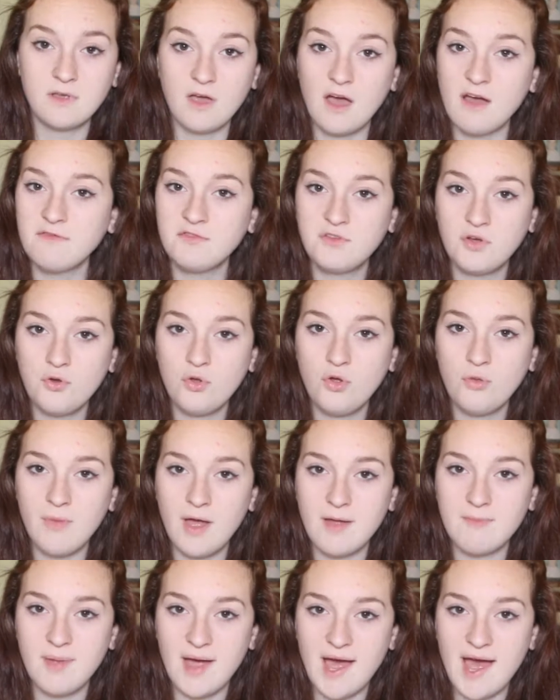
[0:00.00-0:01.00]
I've got all
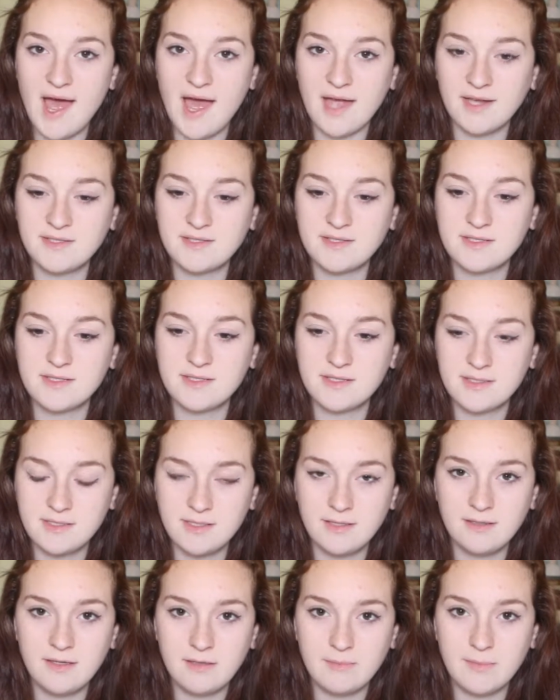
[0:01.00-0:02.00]
my bags
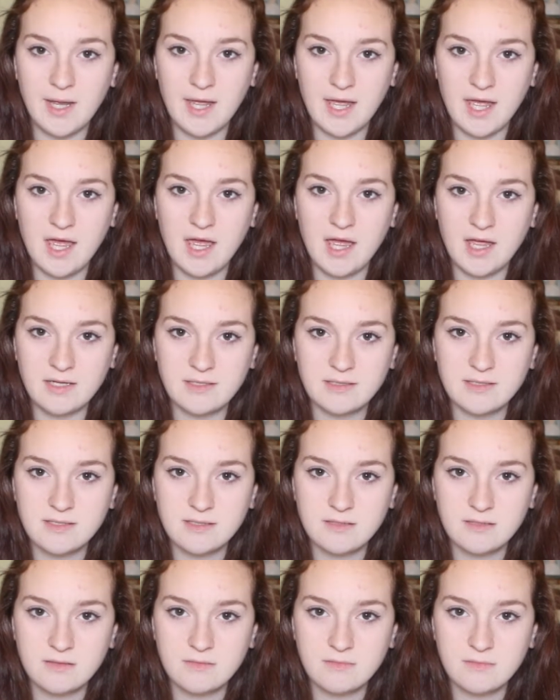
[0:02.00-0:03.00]
still in my
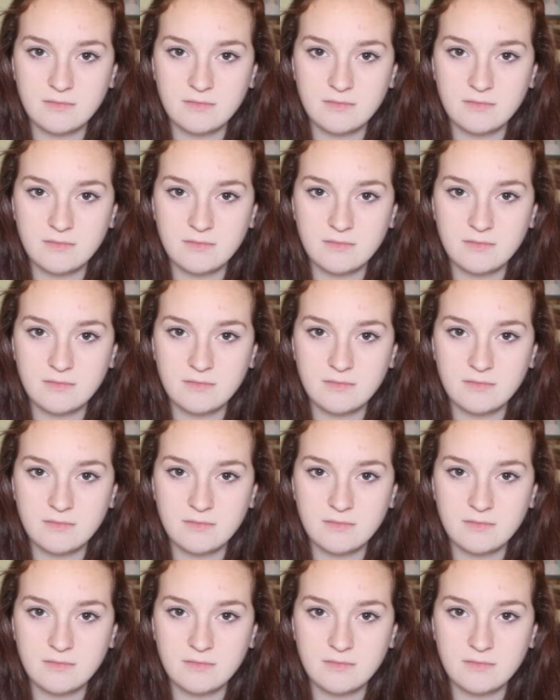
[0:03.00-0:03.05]
hands.